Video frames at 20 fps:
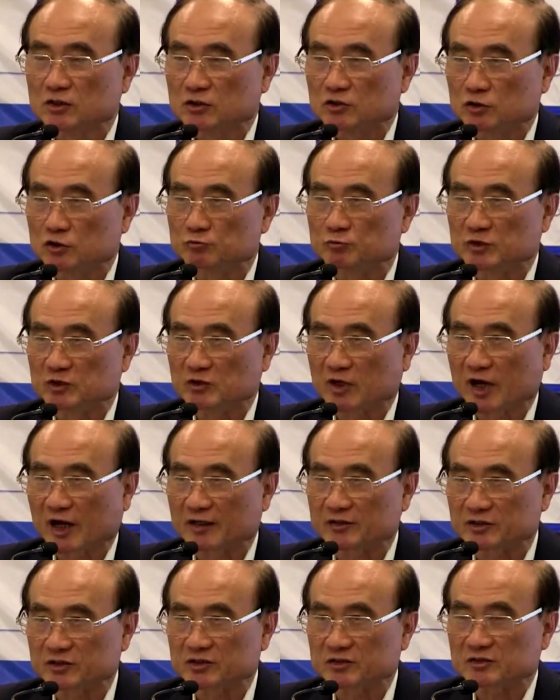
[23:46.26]
will be
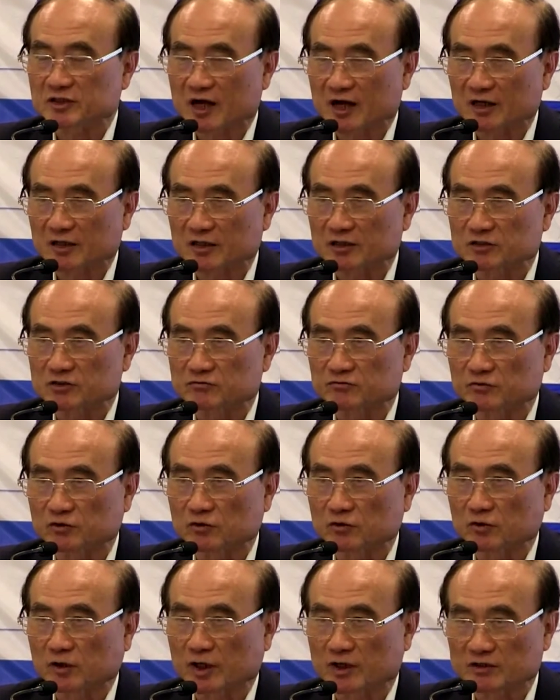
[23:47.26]
ideal targets
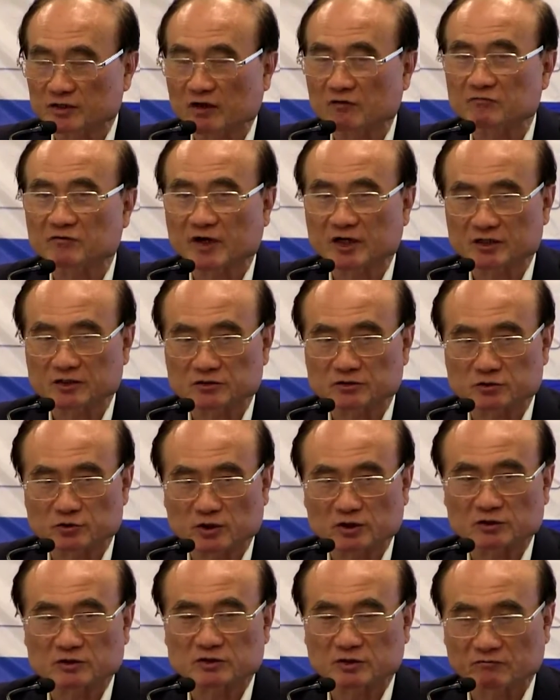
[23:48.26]
for antiviral
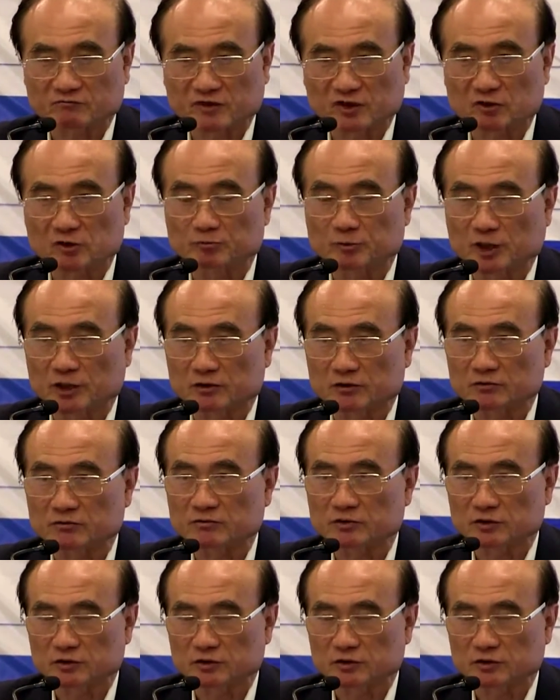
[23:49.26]
drug development